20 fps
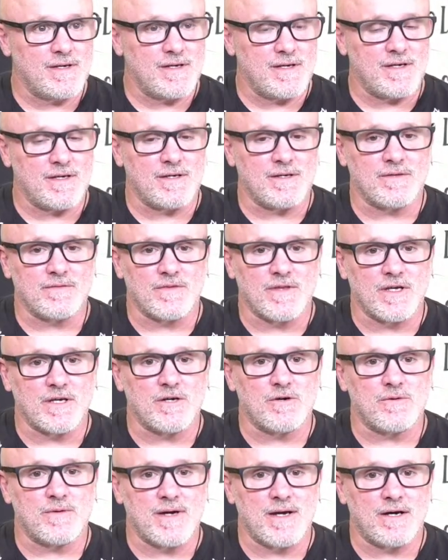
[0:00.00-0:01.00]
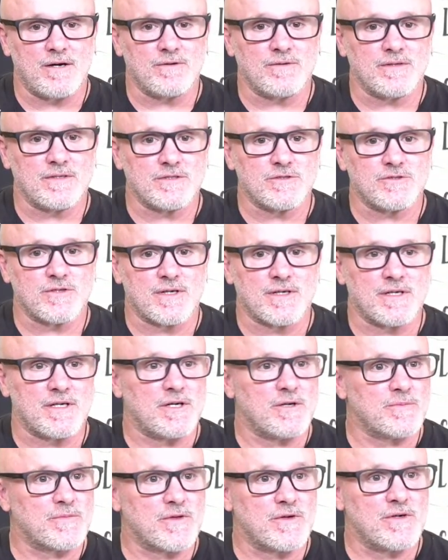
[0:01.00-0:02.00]
And they go out and try to
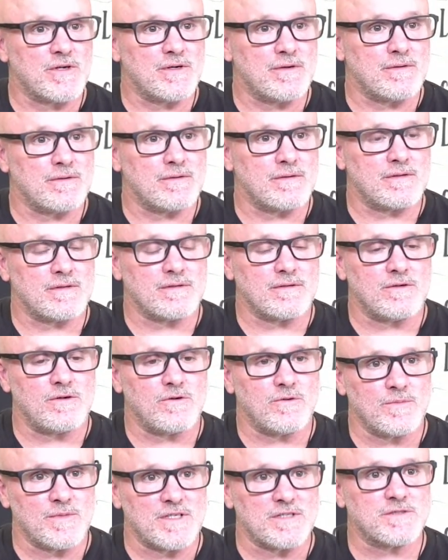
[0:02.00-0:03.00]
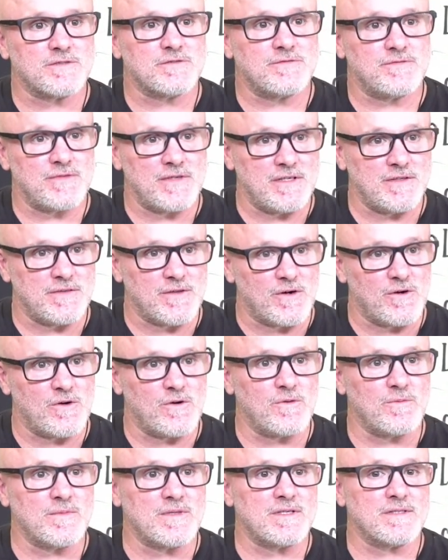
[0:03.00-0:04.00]
help the homeless, feed the
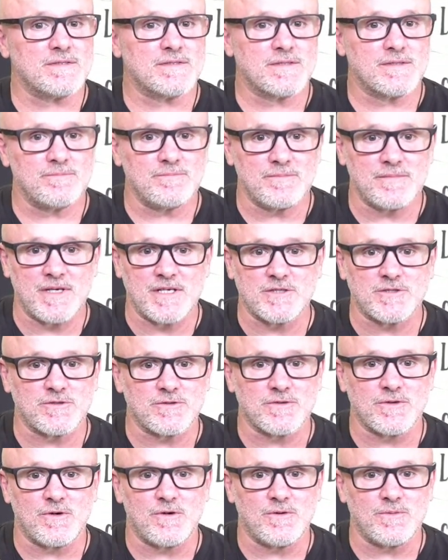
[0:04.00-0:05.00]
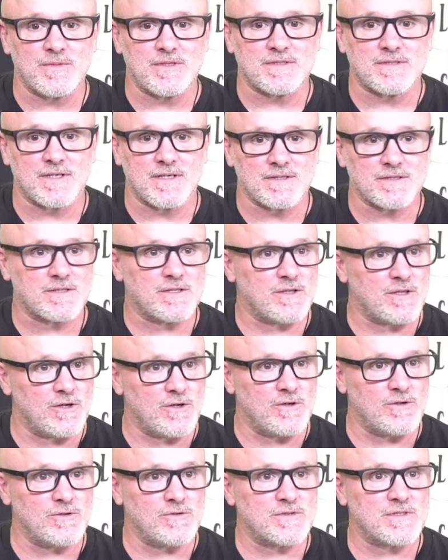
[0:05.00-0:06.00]
homeless, make sure the homeless has
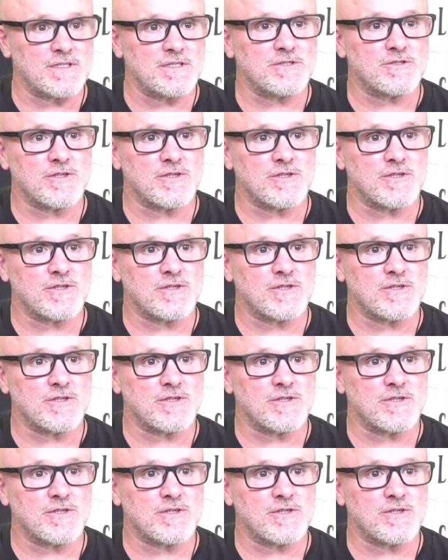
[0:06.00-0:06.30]
clothes, and